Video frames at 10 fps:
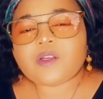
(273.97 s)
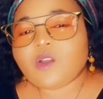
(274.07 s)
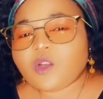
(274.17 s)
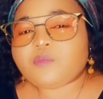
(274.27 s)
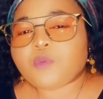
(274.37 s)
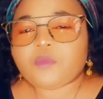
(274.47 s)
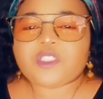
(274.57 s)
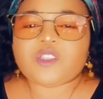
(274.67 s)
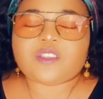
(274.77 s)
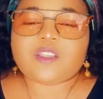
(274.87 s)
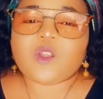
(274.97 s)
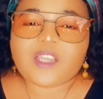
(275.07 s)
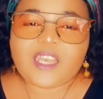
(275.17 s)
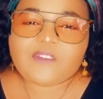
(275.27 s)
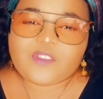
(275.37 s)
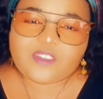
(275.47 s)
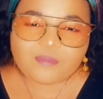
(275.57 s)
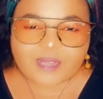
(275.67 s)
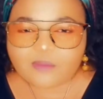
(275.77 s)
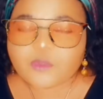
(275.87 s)
God promised us long life in the
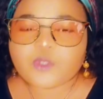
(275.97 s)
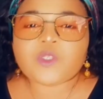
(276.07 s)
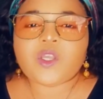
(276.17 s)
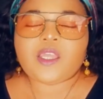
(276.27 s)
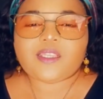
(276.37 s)
Bible.